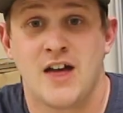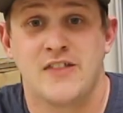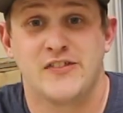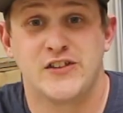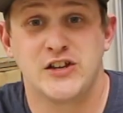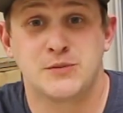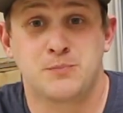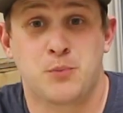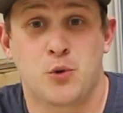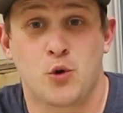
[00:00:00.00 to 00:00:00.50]

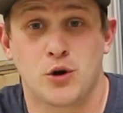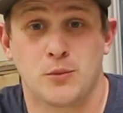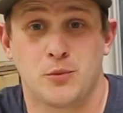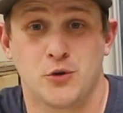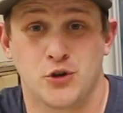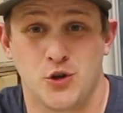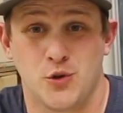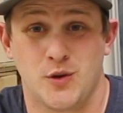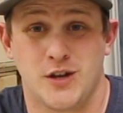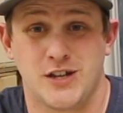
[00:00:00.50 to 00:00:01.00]
These
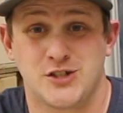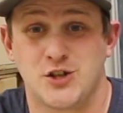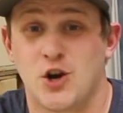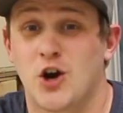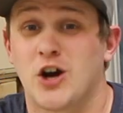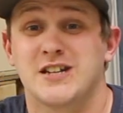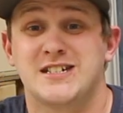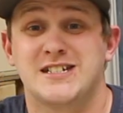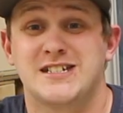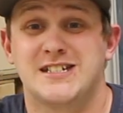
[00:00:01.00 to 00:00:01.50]
portable units
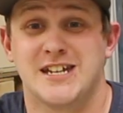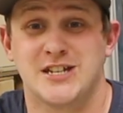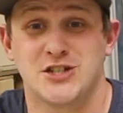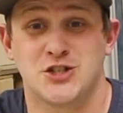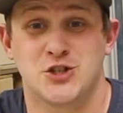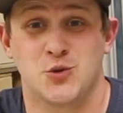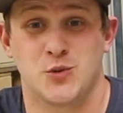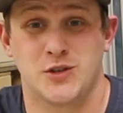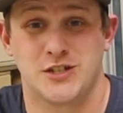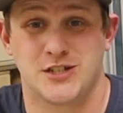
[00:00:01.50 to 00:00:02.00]
are a
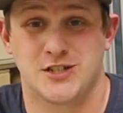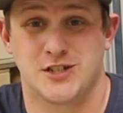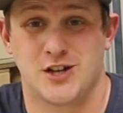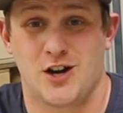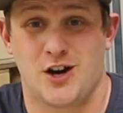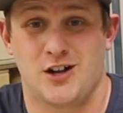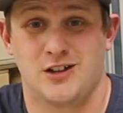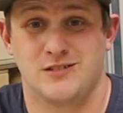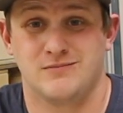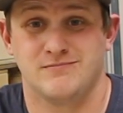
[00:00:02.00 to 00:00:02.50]
cinch to
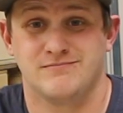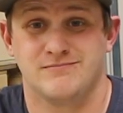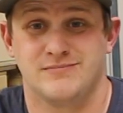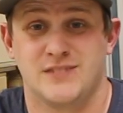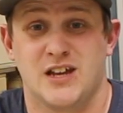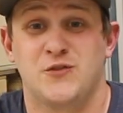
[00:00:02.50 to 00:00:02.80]
install.